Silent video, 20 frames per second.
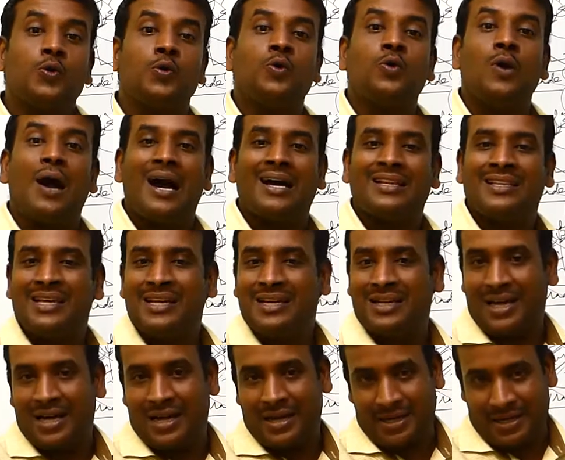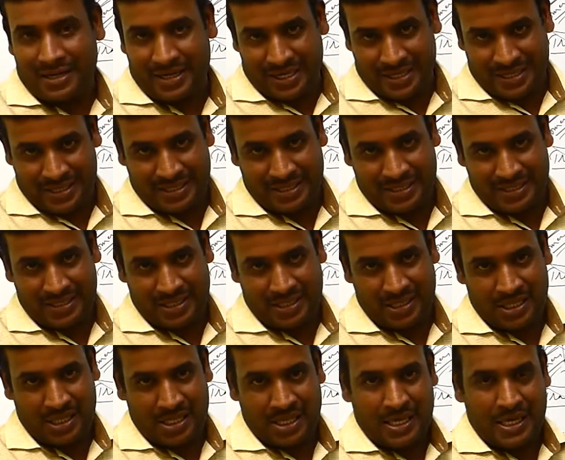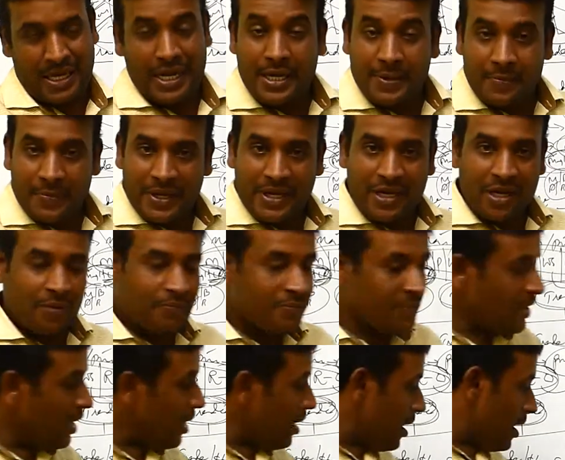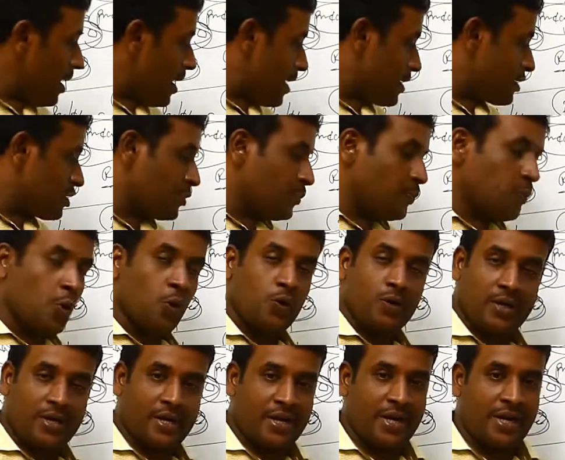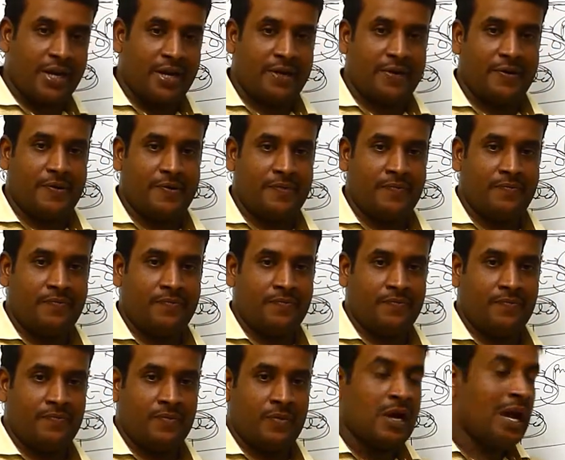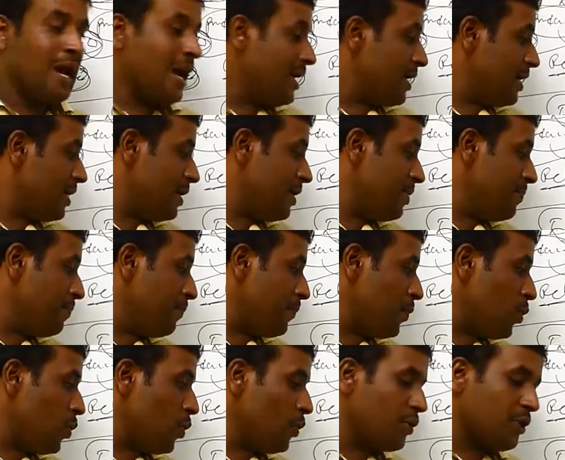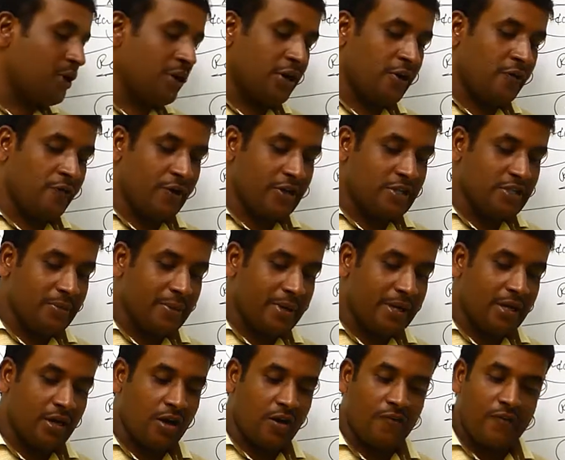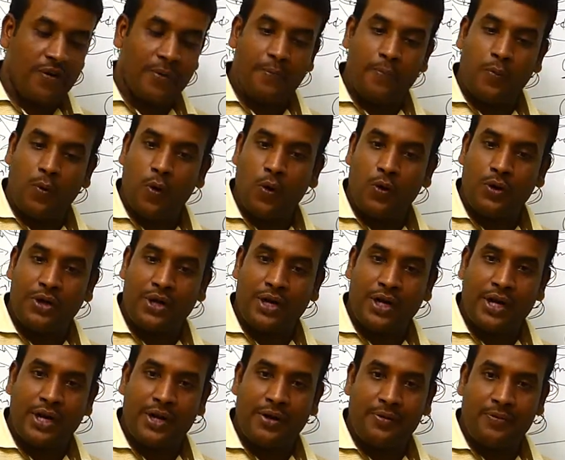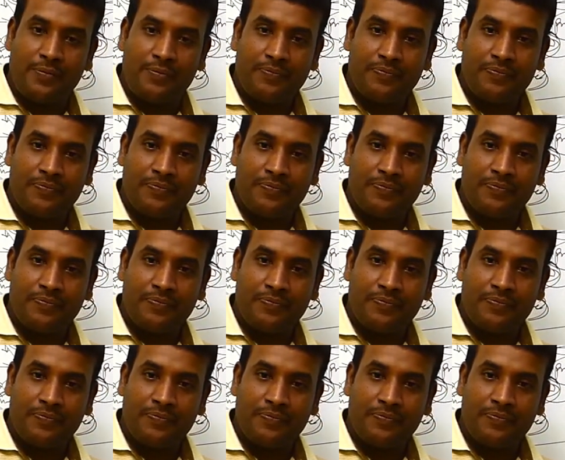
to other countries. It becomes the export trade. Import trade. What is the meaning of import trade?